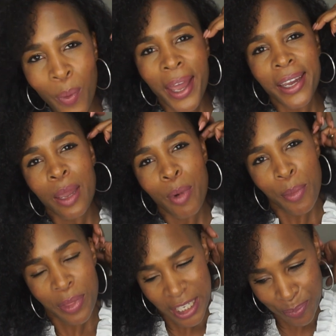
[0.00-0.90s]
the way I came up
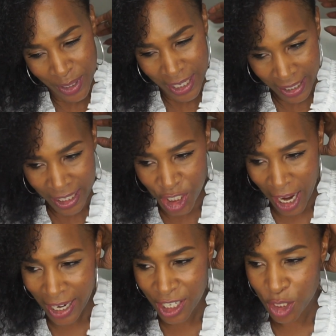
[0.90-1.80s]
with this particular
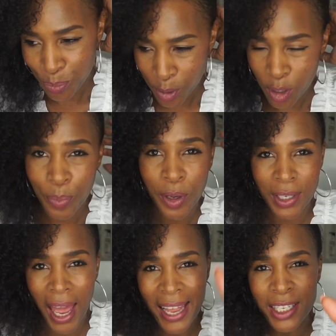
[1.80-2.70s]
challenge is purely
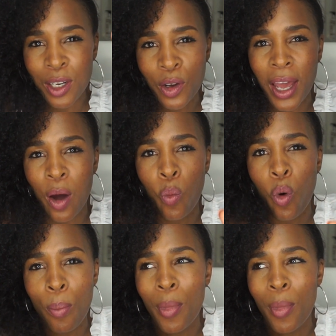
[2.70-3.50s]
because I had to look at what